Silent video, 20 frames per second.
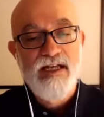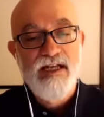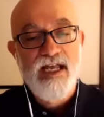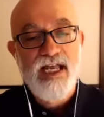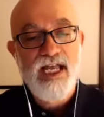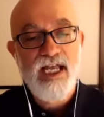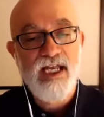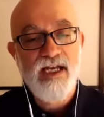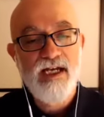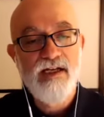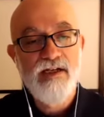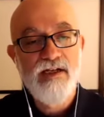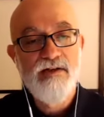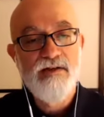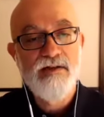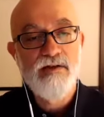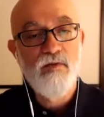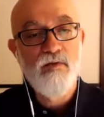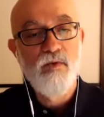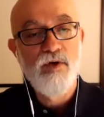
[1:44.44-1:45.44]

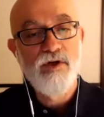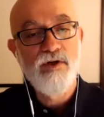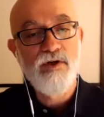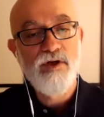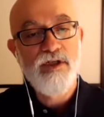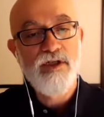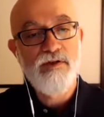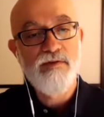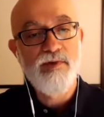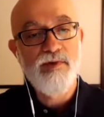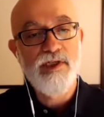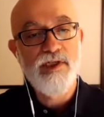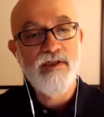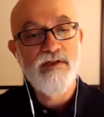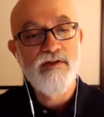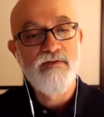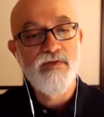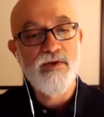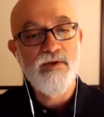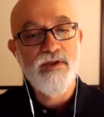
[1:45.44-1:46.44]
And we're going to be
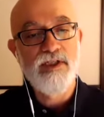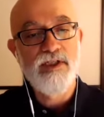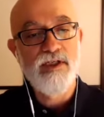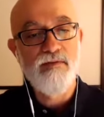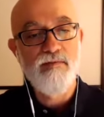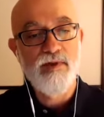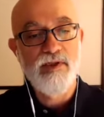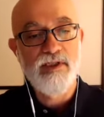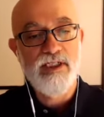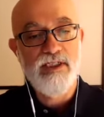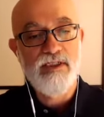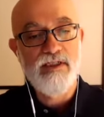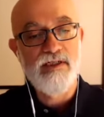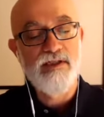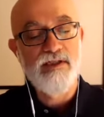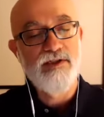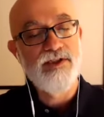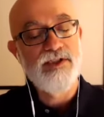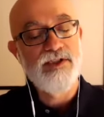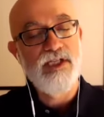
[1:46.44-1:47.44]
interviewing Kimberly to
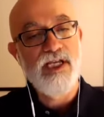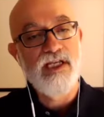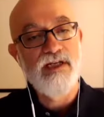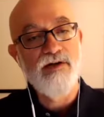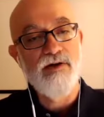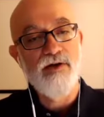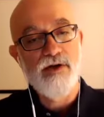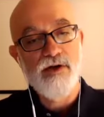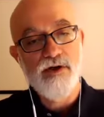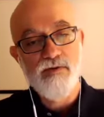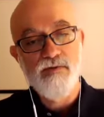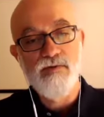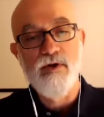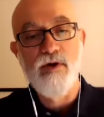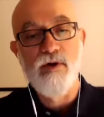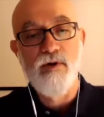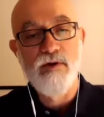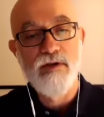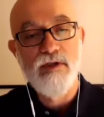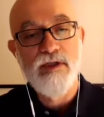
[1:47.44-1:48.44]
understand her
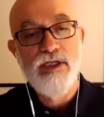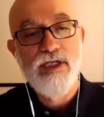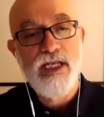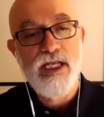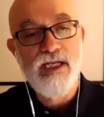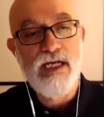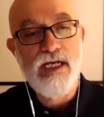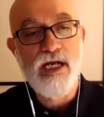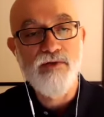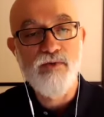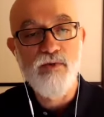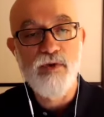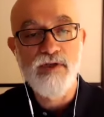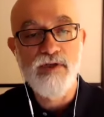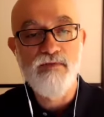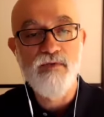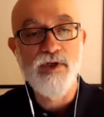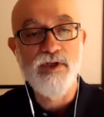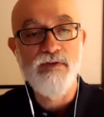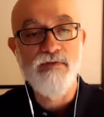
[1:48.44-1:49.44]
role and how
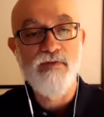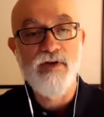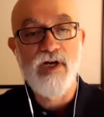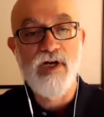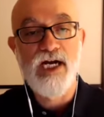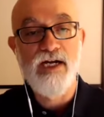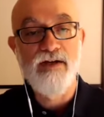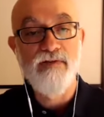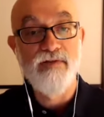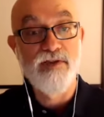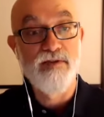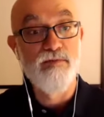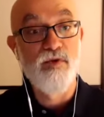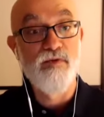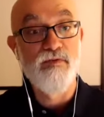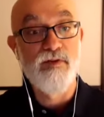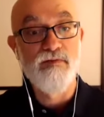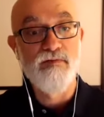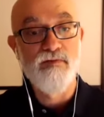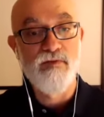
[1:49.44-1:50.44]
2045 is
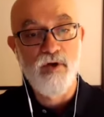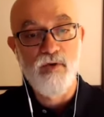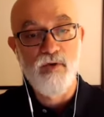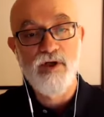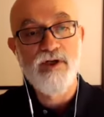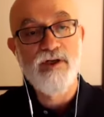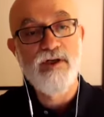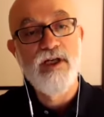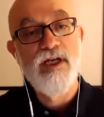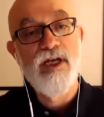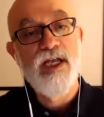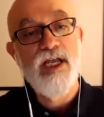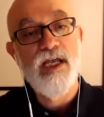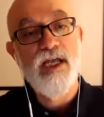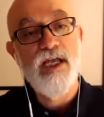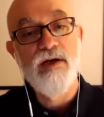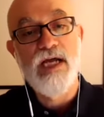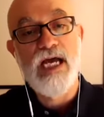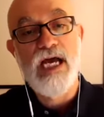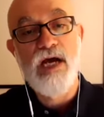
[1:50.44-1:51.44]
moving forward
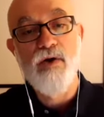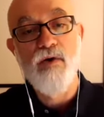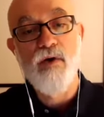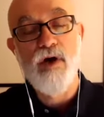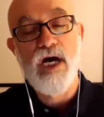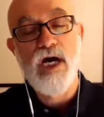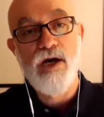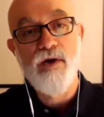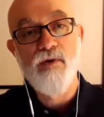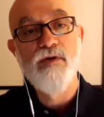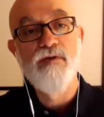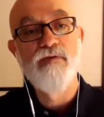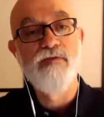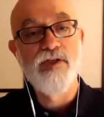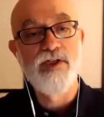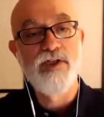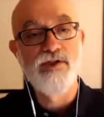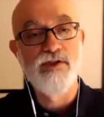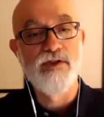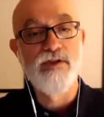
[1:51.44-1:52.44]
and how our
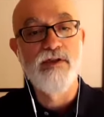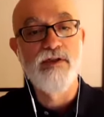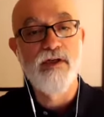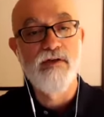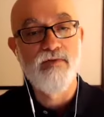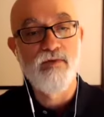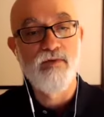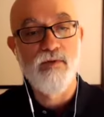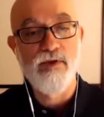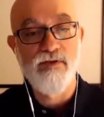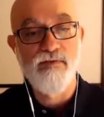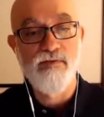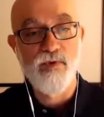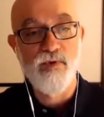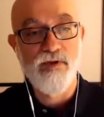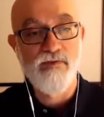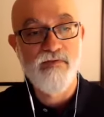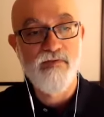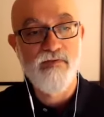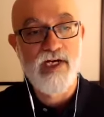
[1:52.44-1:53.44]
vision of
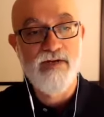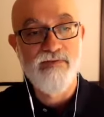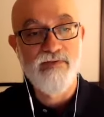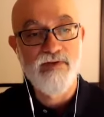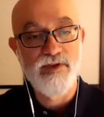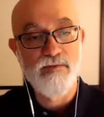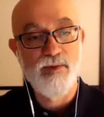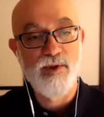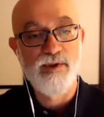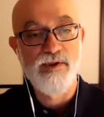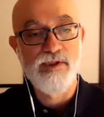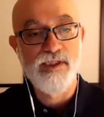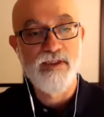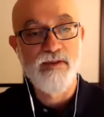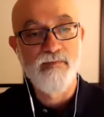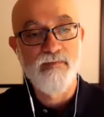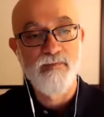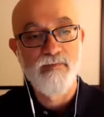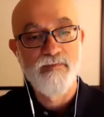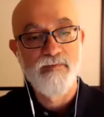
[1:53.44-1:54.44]
2045 is emerging.
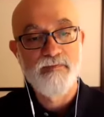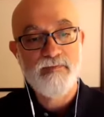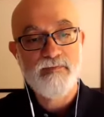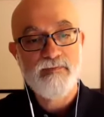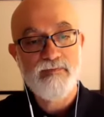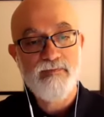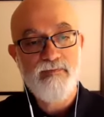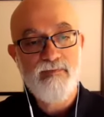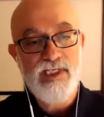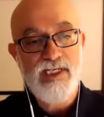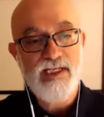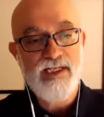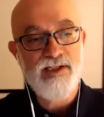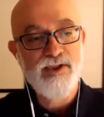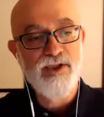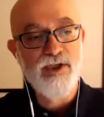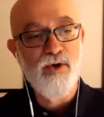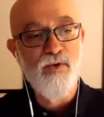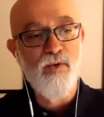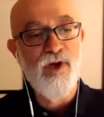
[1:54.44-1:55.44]

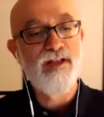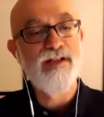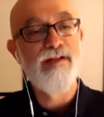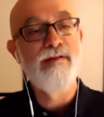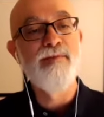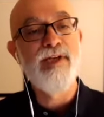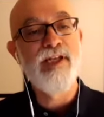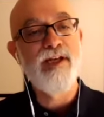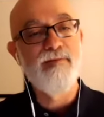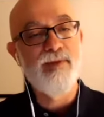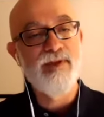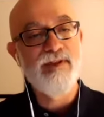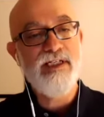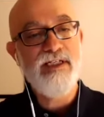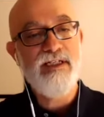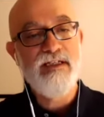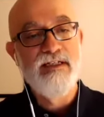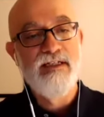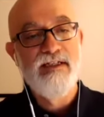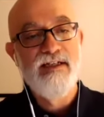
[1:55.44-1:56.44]
So, welcome,
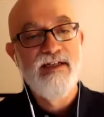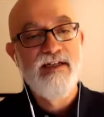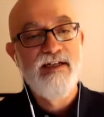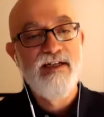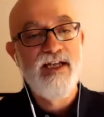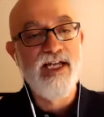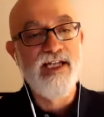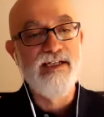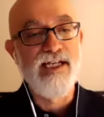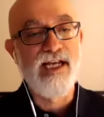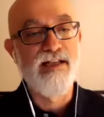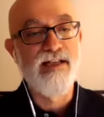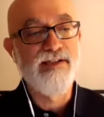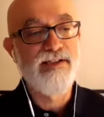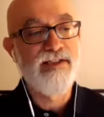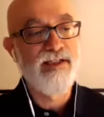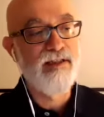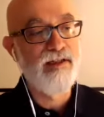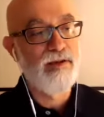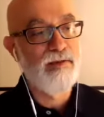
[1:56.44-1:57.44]
Kimberly, and tell us
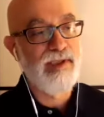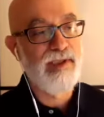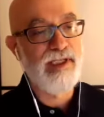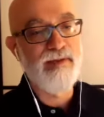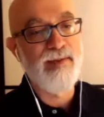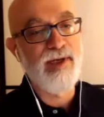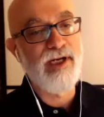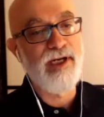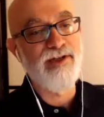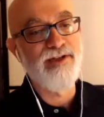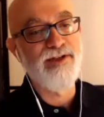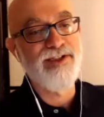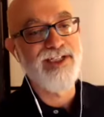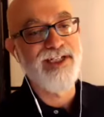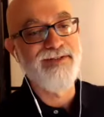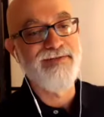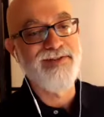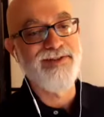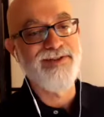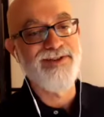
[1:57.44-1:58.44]
a little bit about
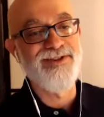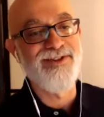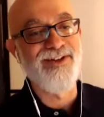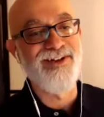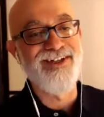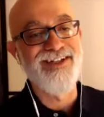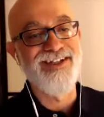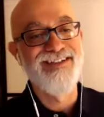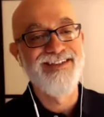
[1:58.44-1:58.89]
yourself to start.